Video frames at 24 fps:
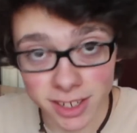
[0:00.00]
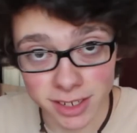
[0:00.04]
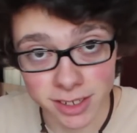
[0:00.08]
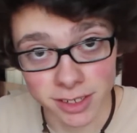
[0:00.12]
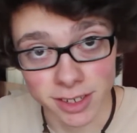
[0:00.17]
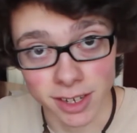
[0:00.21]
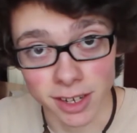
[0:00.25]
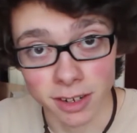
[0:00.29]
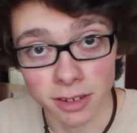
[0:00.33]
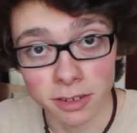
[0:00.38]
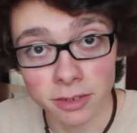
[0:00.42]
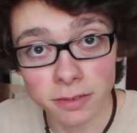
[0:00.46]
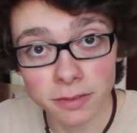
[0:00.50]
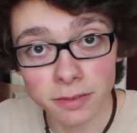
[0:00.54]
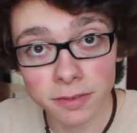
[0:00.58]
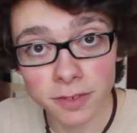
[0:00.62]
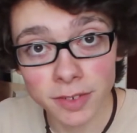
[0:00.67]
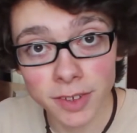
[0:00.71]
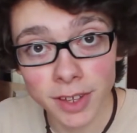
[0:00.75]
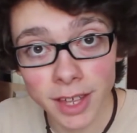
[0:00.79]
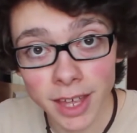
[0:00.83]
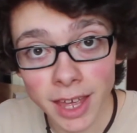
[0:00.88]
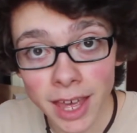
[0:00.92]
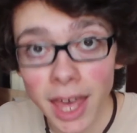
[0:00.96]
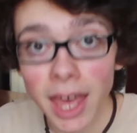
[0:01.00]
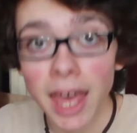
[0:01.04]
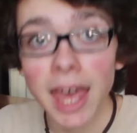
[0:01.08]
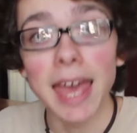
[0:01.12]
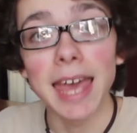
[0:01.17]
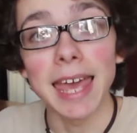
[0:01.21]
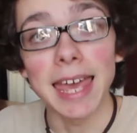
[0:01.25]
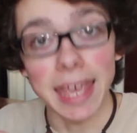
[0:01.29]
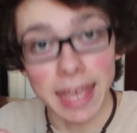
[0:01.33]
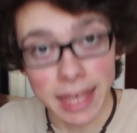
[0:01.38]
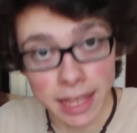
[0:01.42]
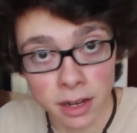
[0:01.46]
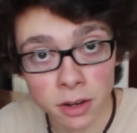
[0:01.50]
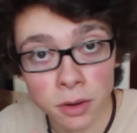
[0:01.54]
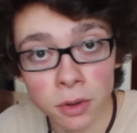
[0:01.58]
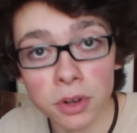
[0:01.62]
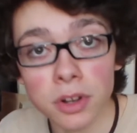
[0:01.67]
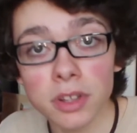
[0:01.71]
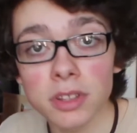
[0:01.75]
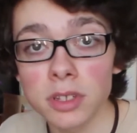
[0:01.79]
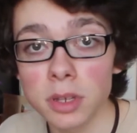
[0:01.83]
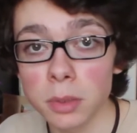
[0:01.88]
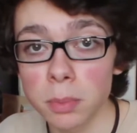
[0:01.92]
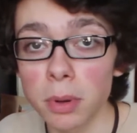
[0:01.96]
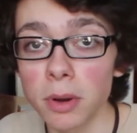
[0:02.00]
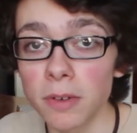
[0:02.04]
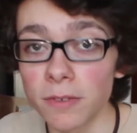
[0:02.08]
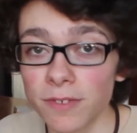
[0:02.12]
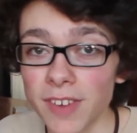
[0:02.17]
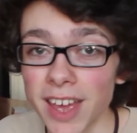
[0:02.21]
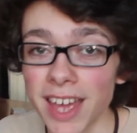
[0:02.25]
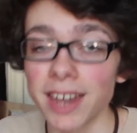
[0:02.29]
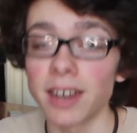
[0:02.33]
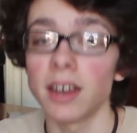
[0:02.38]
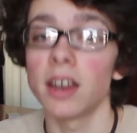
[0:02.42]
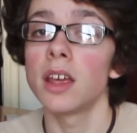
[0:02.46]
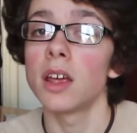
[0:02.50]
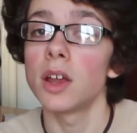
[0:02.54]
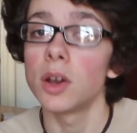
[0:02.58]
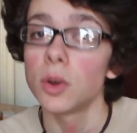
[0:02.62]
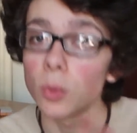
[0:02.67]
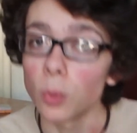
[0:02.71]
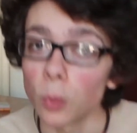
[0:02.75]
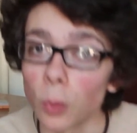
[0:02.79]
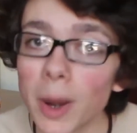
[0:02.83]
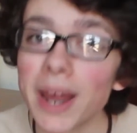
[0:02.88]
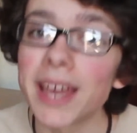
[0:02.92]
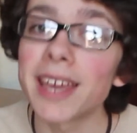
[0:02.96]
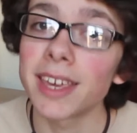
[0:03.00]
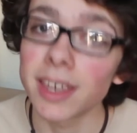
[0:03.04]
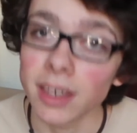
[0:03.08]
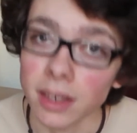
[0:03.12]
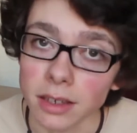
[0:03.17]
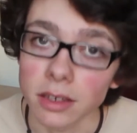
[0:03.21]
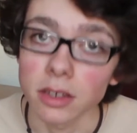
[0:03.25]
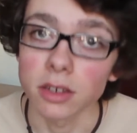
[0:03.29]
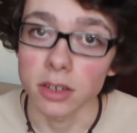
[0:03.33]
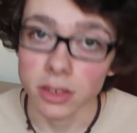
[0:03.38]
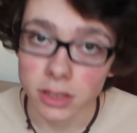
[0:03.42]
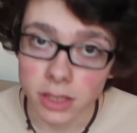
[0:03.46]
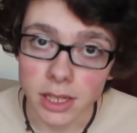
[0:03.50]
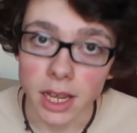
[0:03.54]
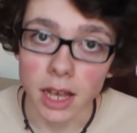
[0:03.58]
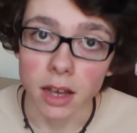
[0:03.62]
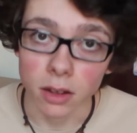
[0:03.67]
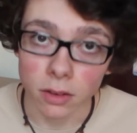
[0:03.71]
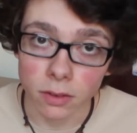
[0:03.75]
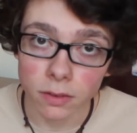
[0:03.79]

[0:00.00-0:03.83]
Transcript: yourself in order to prevent wrecking yourself.